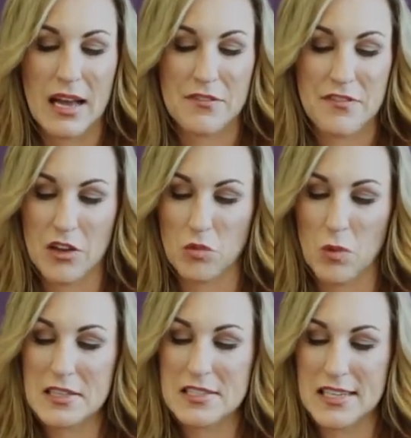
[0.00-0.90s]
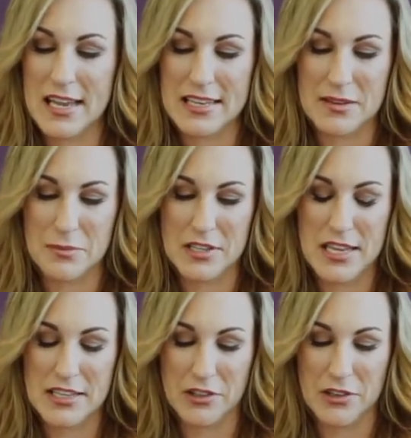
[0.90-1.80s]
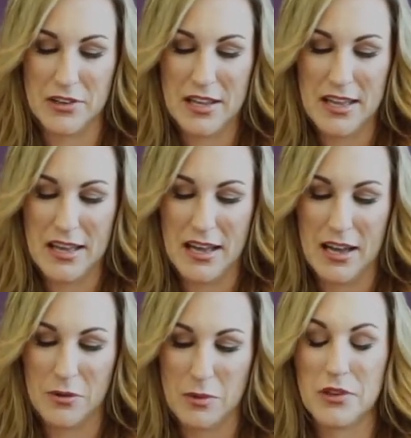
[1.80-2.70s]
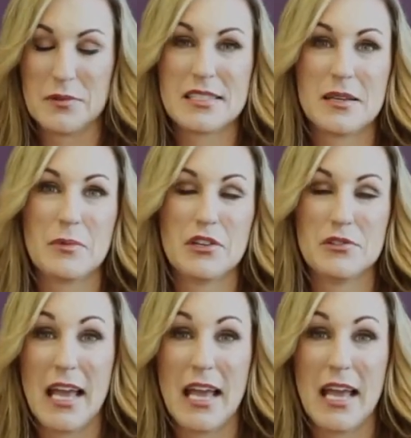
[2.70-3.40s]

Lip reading: I found one site in particular where there was someone who